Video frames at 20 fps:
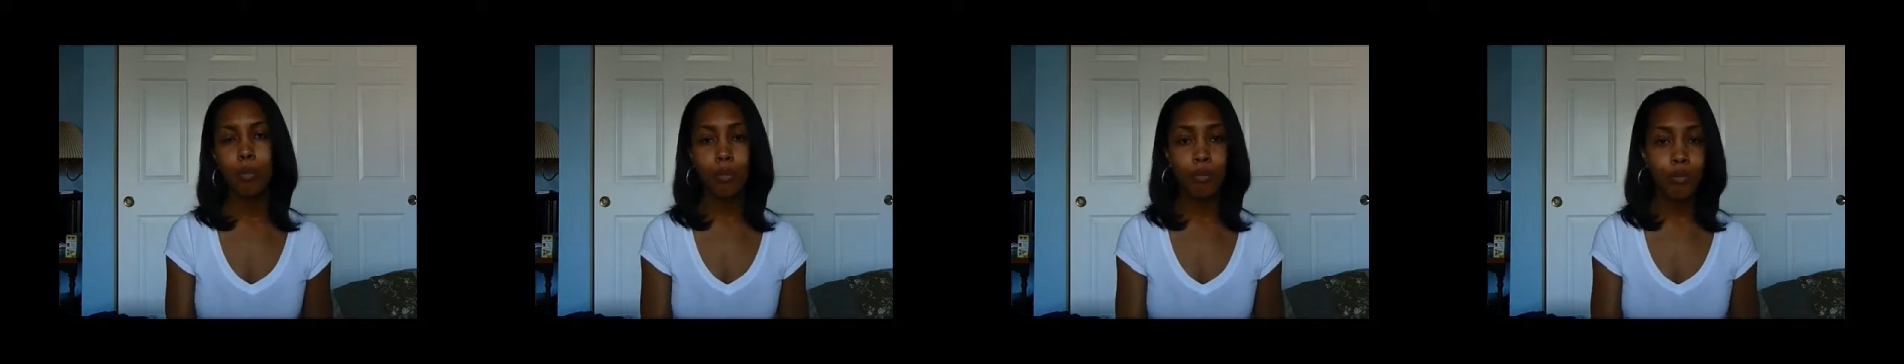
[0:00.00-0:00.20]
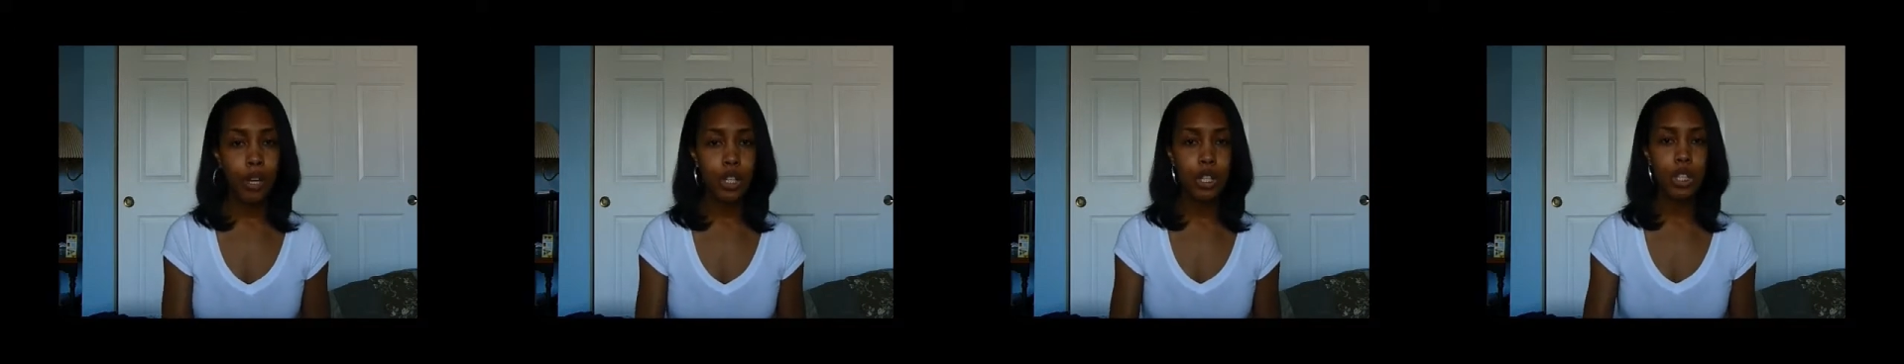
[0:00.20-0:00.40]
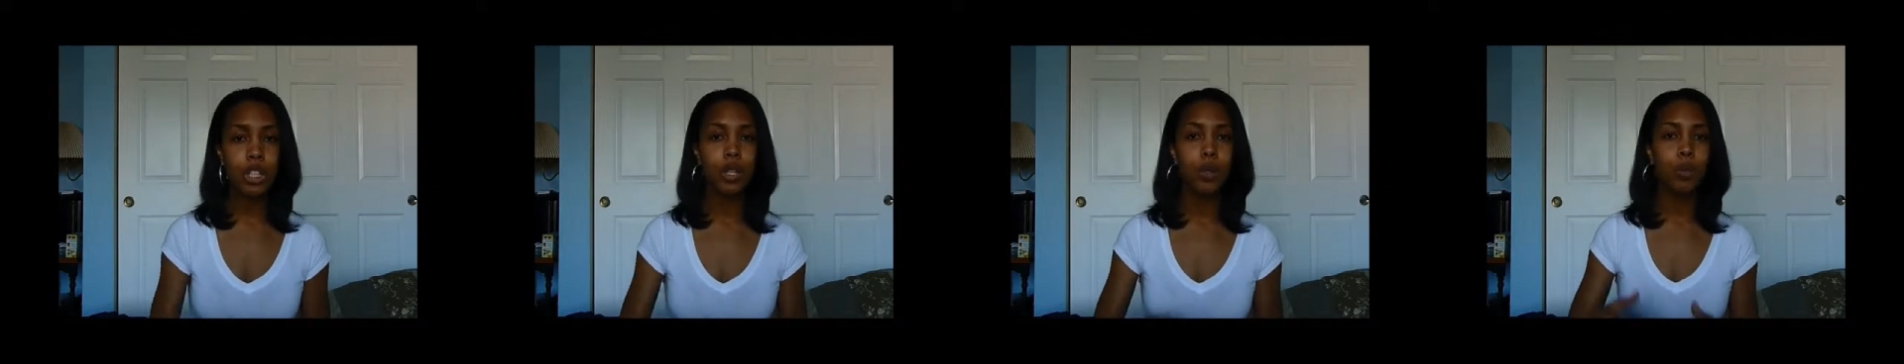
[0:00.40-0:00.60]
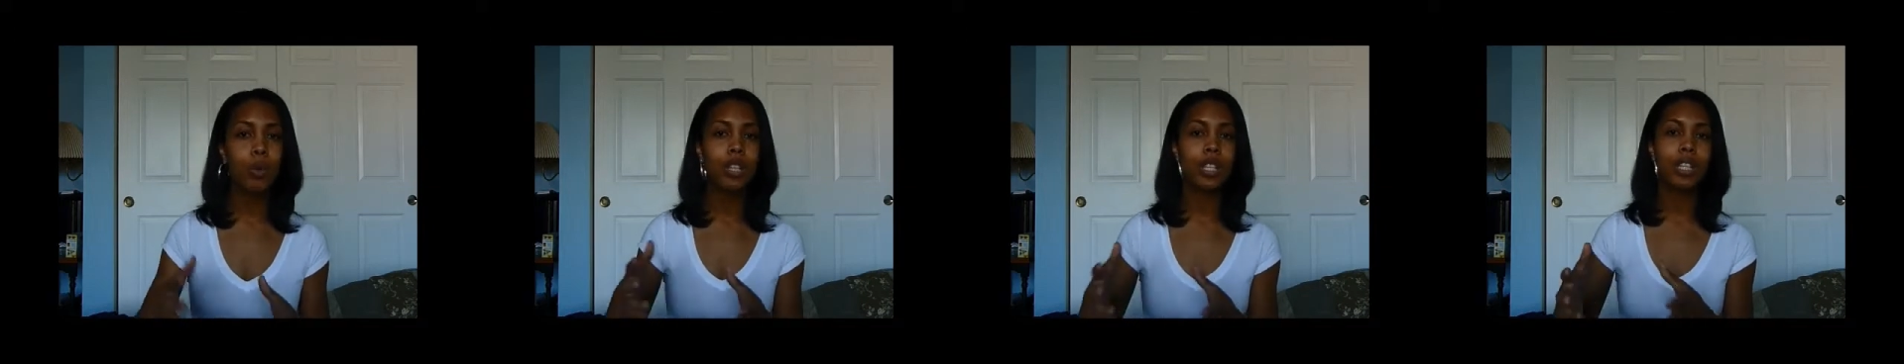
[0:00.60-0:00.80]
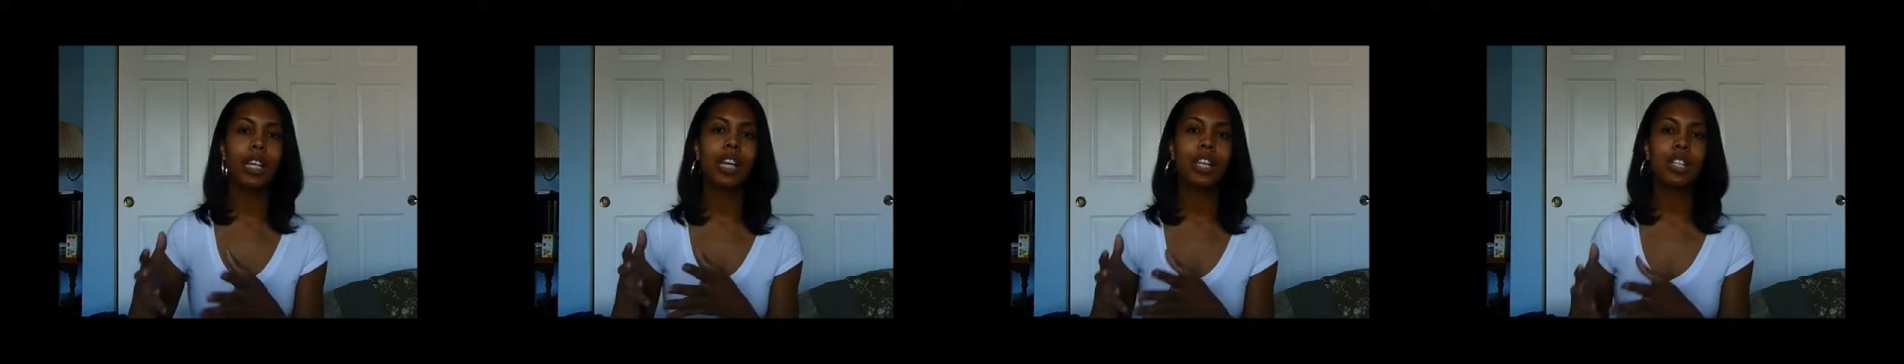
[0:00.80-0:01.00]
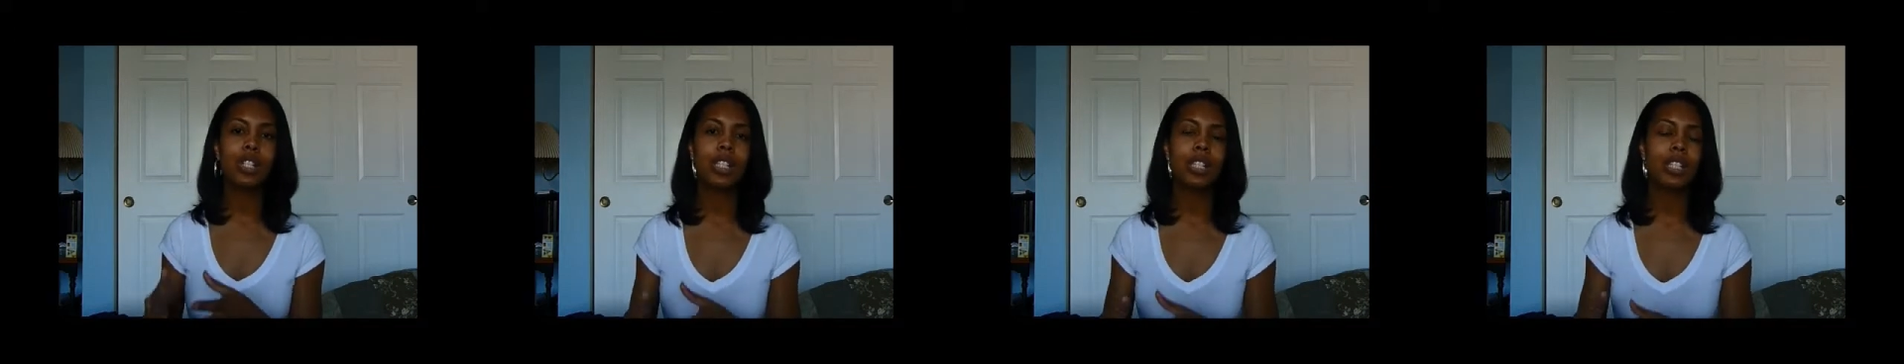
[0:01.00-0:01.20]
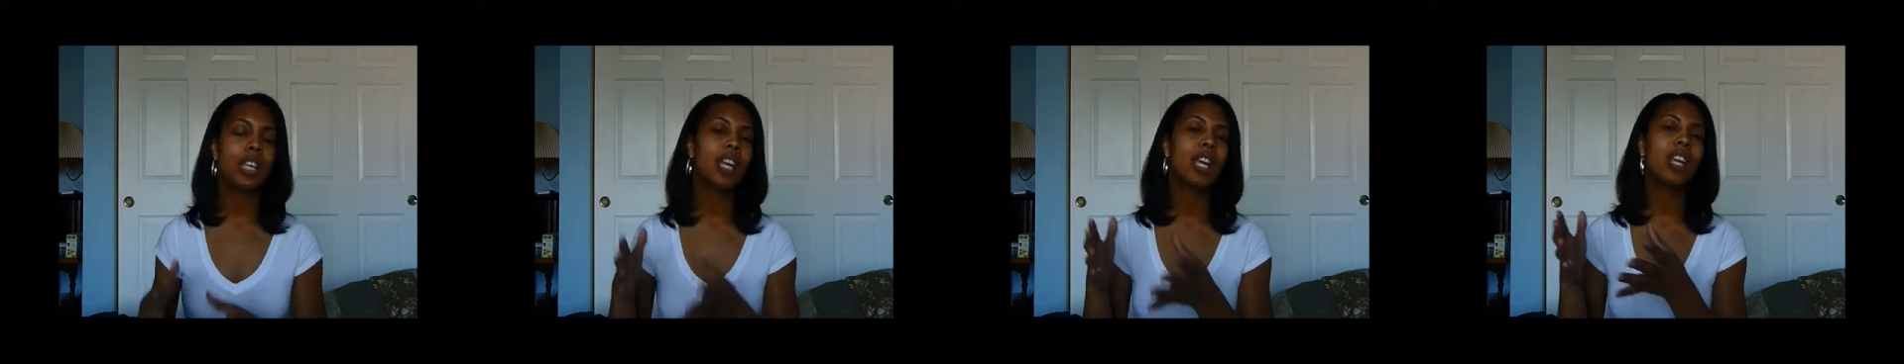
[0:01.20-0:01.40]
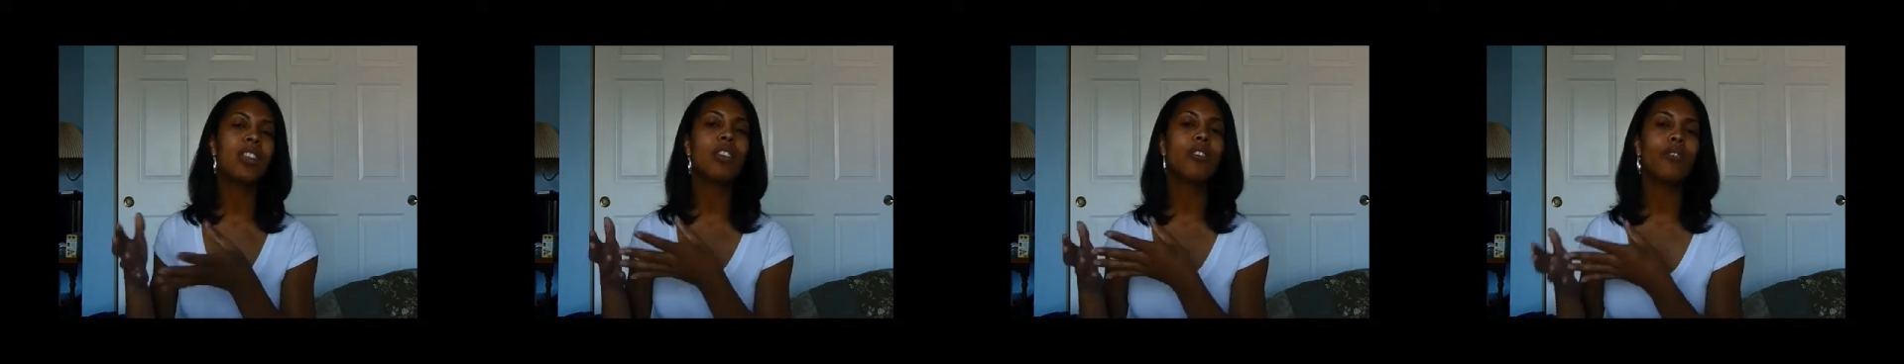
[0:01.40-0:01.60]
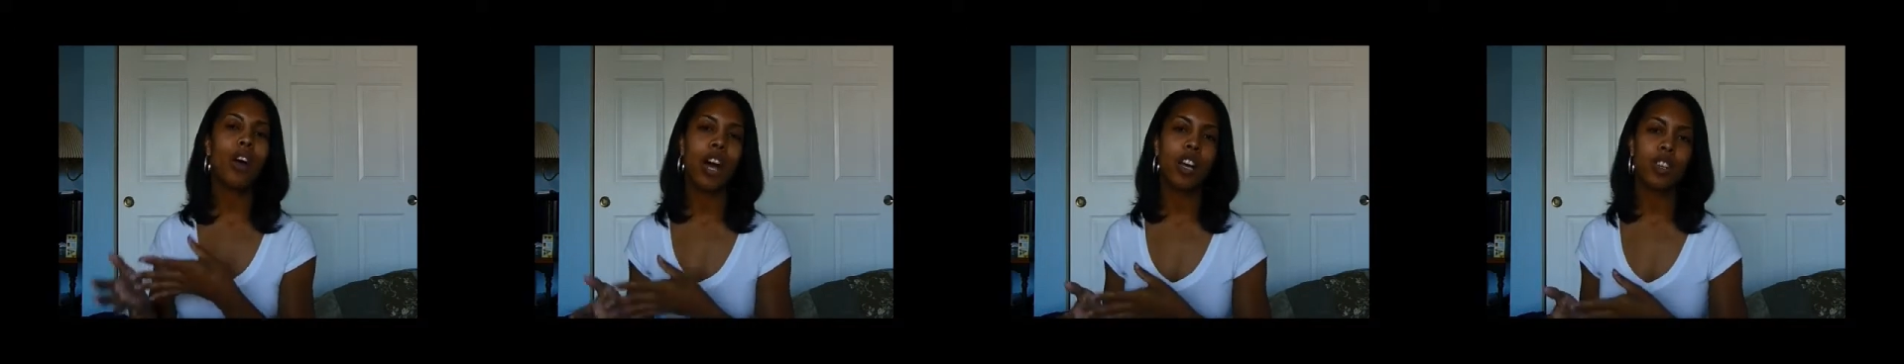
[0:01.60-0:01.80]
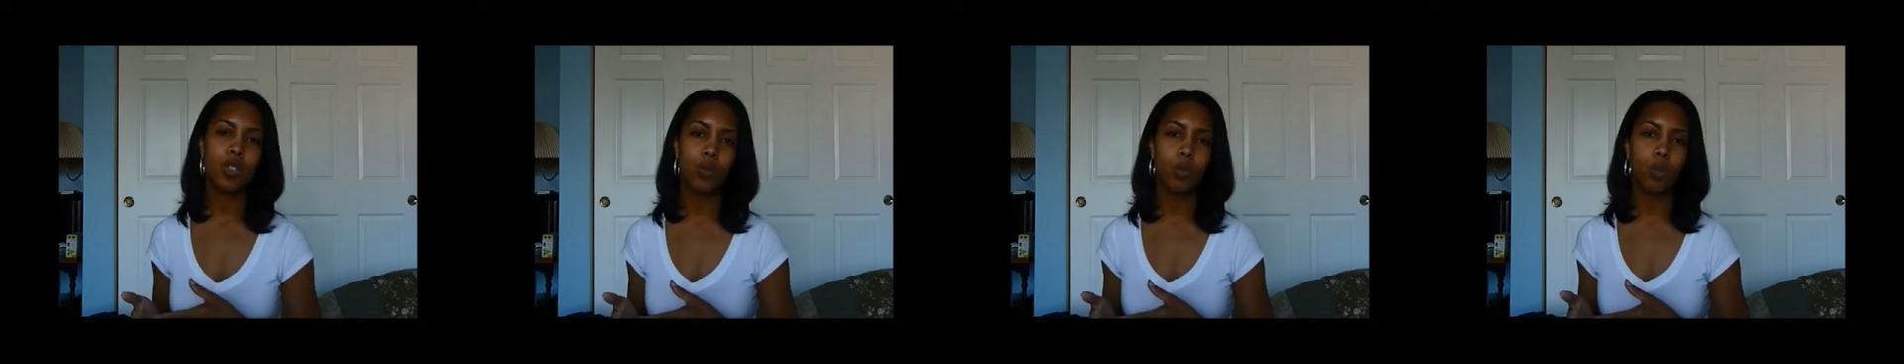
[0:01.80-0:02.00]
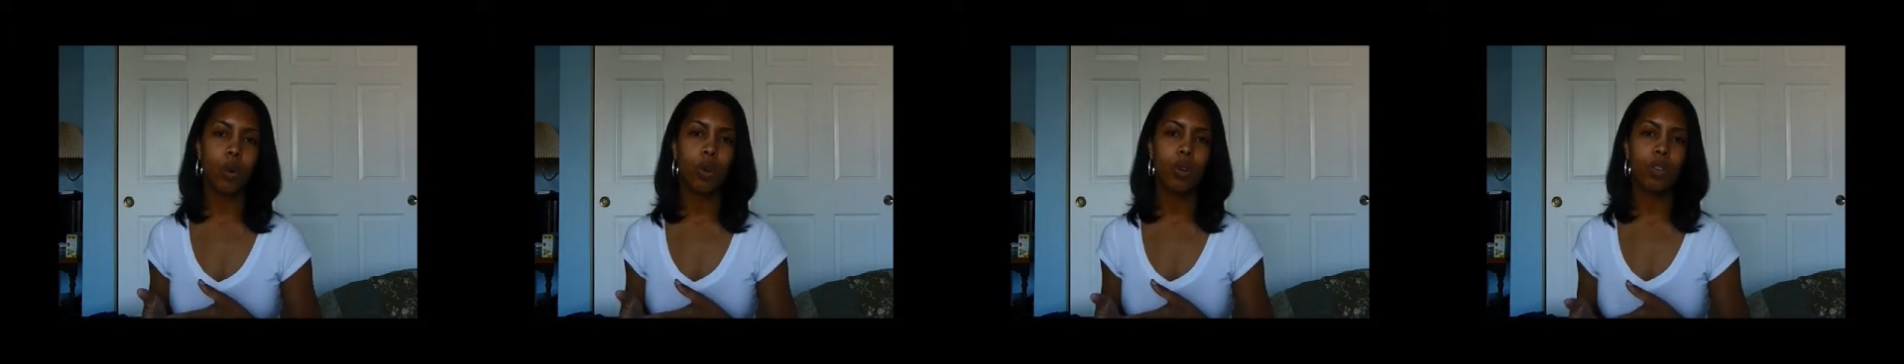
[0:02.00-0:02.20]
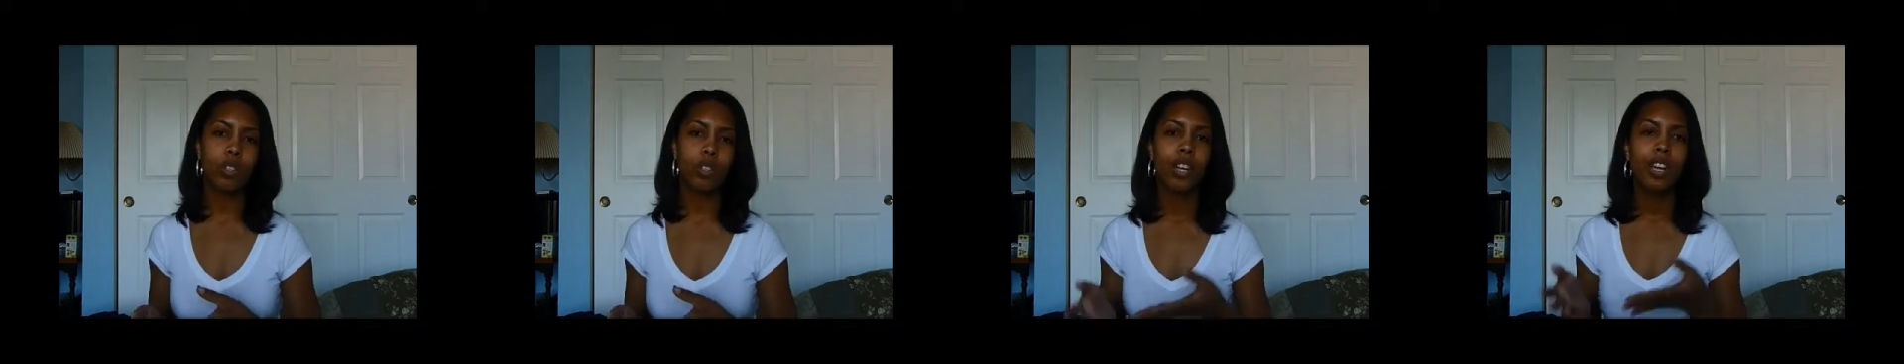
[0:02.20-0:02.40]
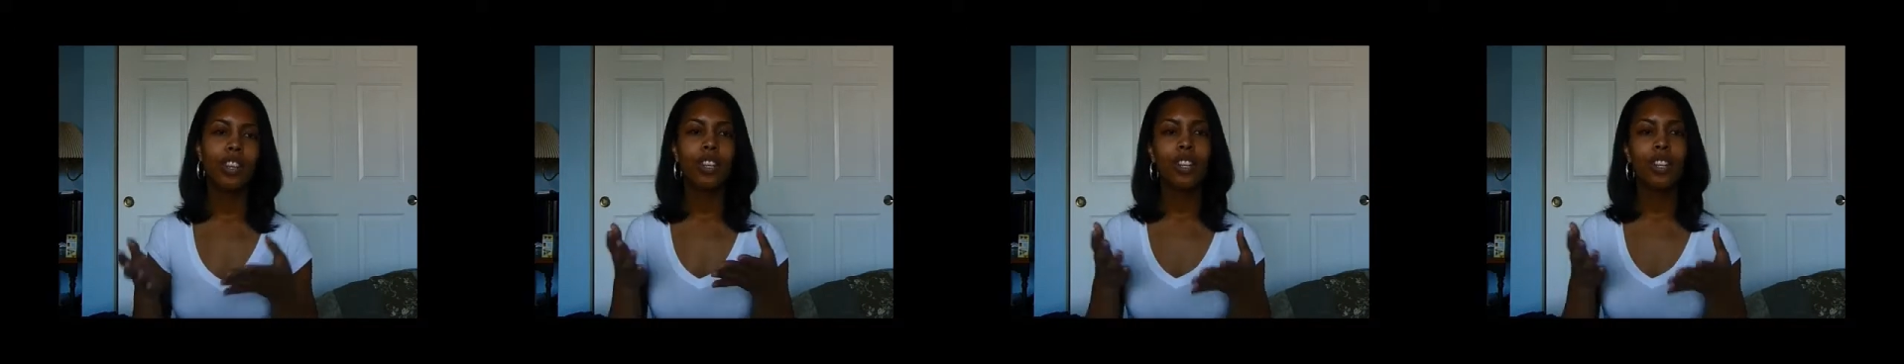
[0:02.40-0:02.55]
professionally with an agency in the fashion world.